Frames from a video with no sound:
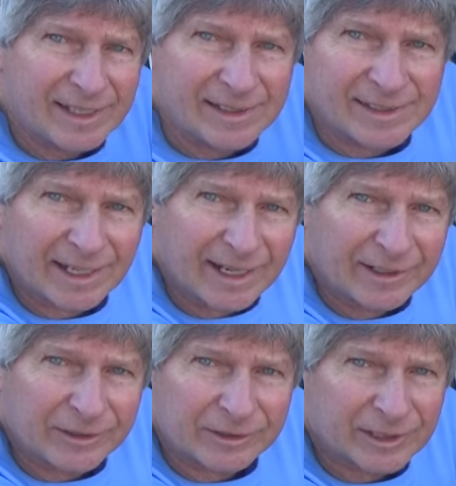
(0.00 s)
things
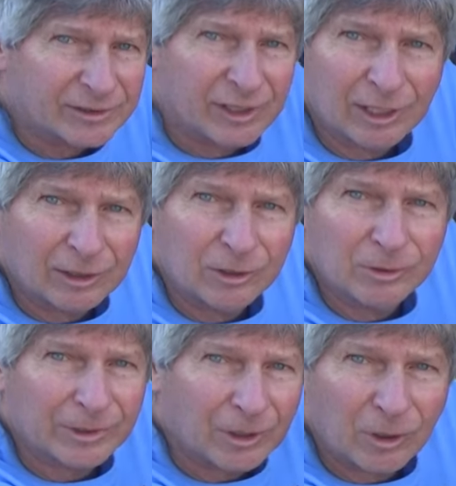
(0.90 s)
together, it doesn't
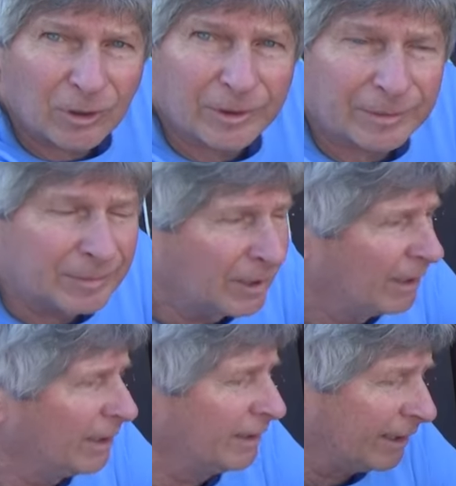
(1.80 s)
glue and hold them.
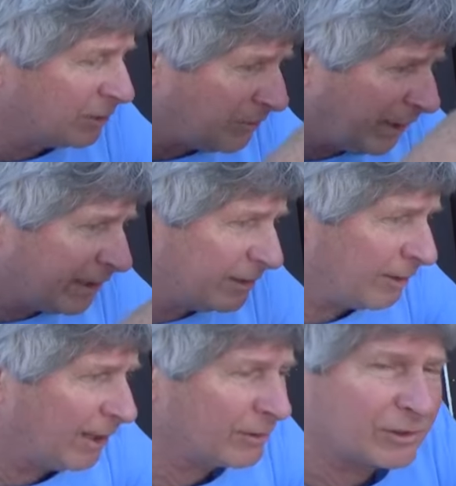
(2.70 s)
That's why
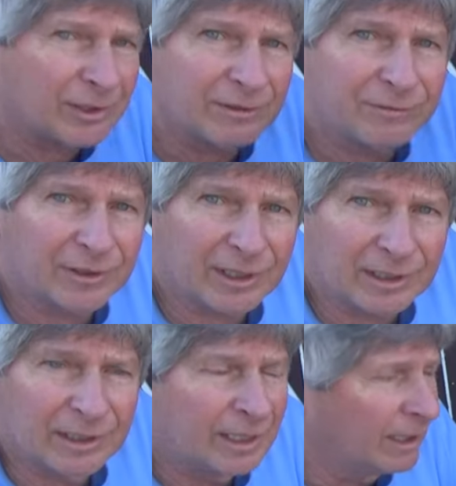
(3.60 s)
they're always looking for
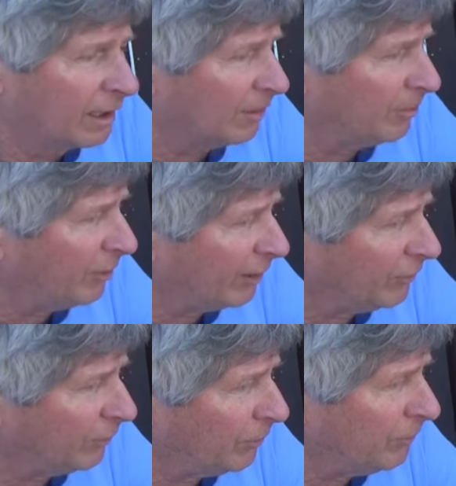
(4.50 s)
the
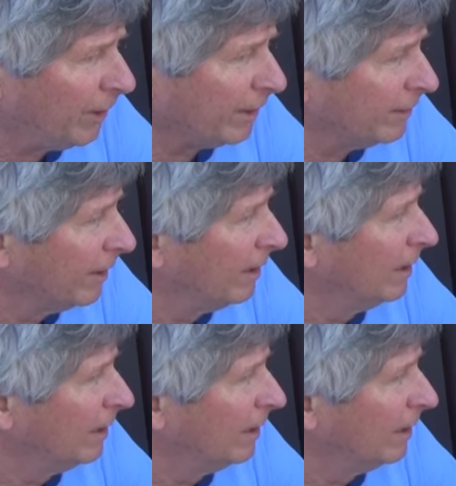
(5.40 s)
compressive strength.